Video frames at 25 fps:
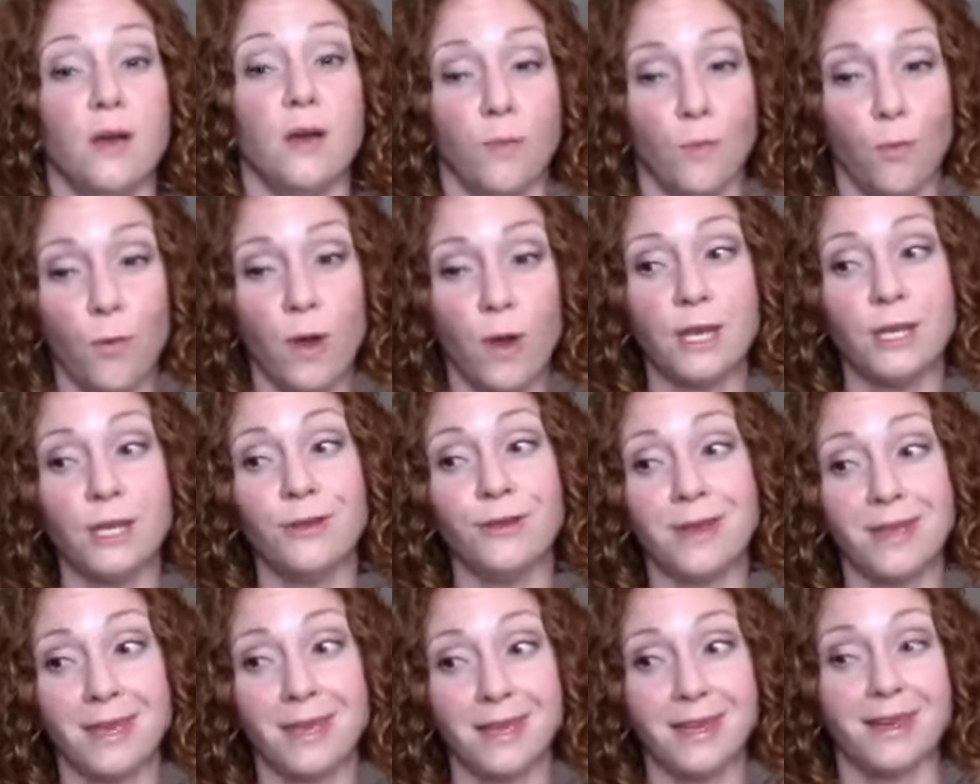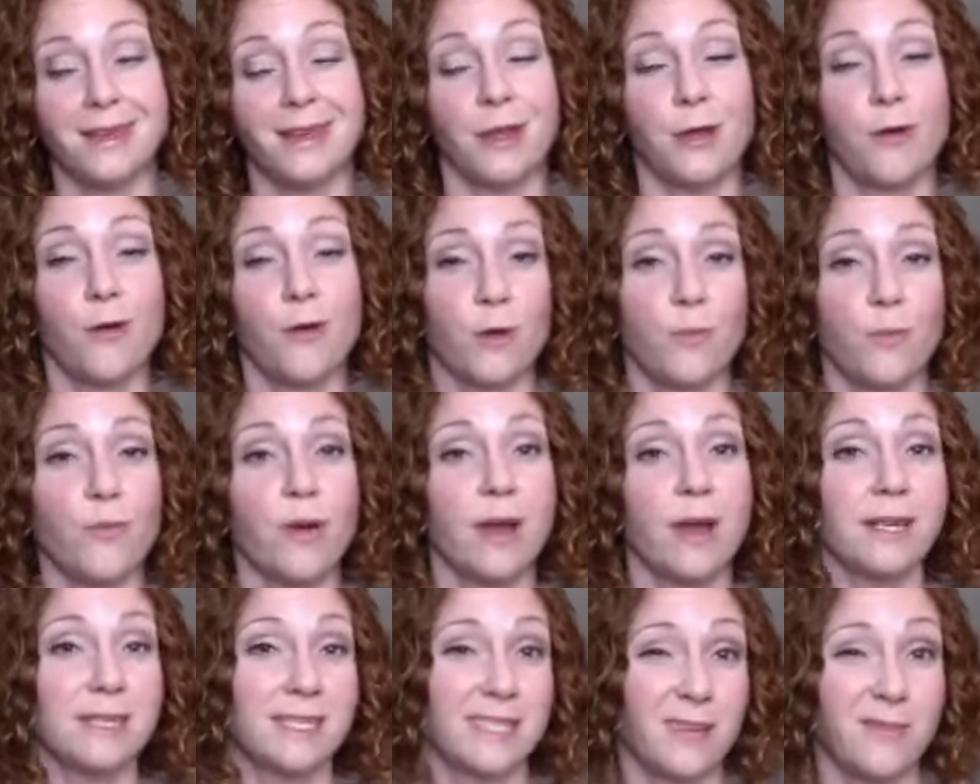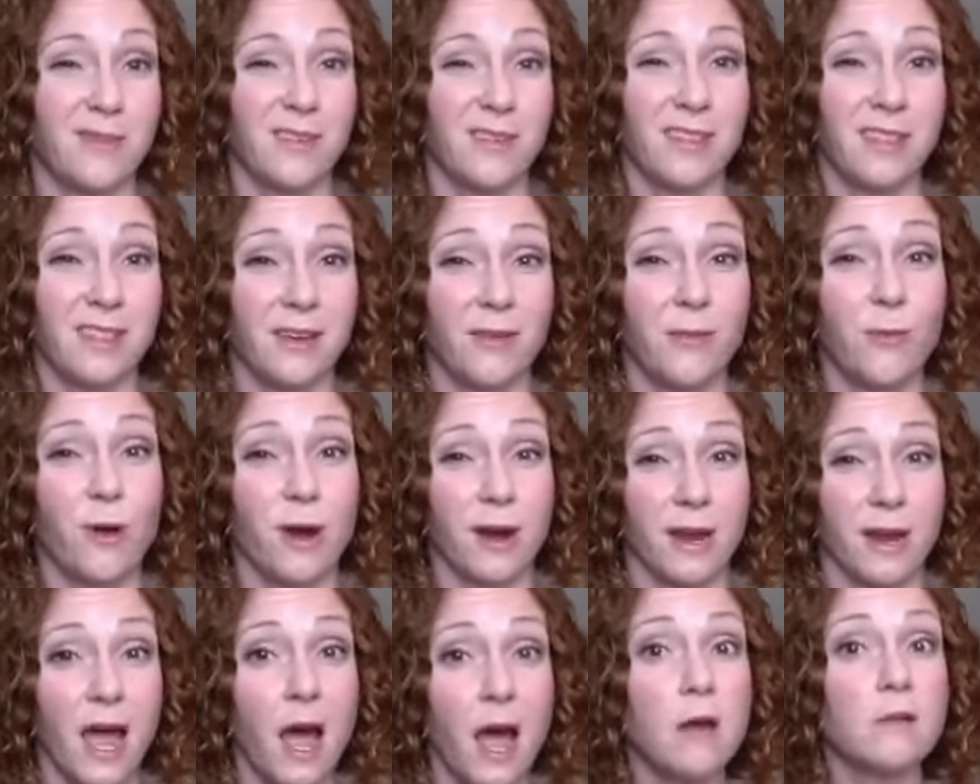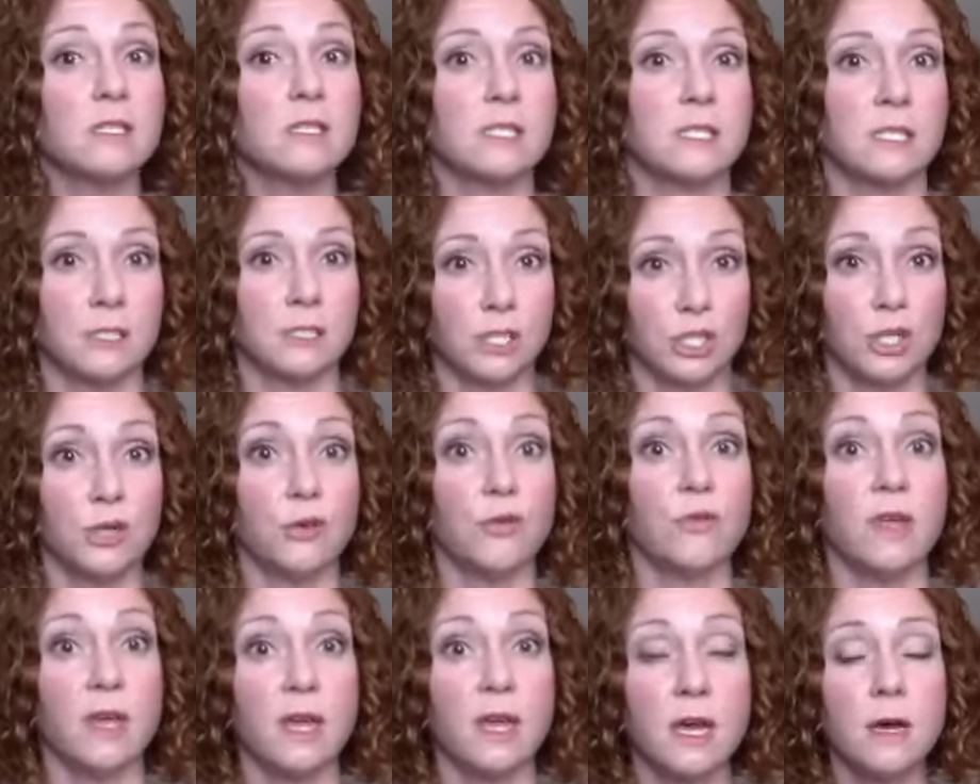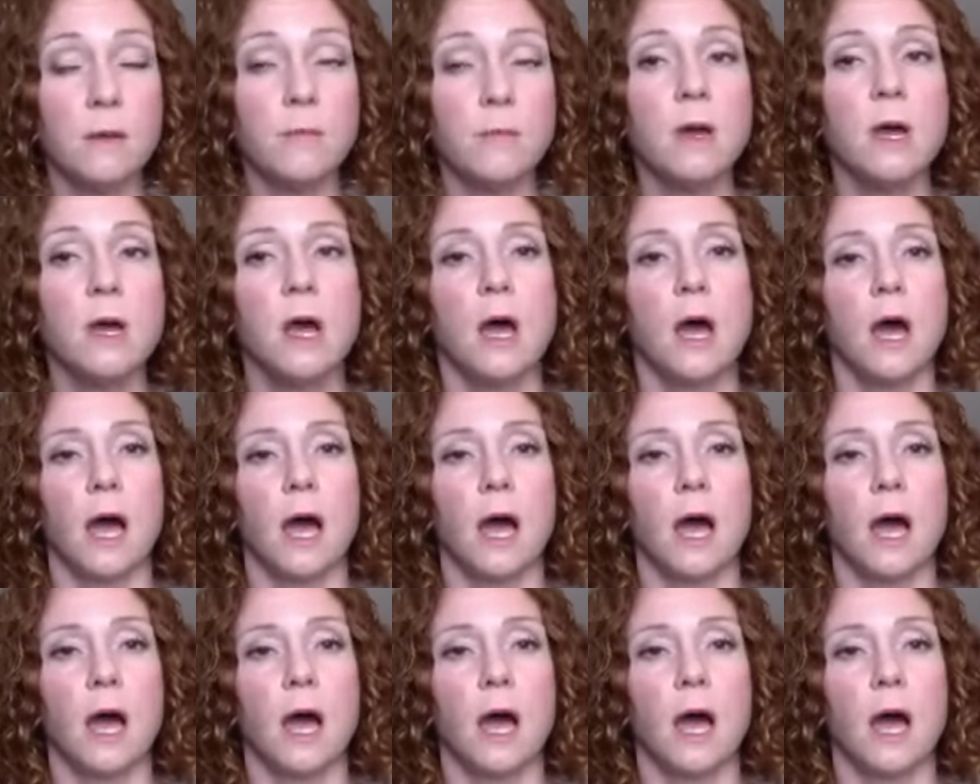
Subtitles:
when you can incorporate some of the workouts, to do them.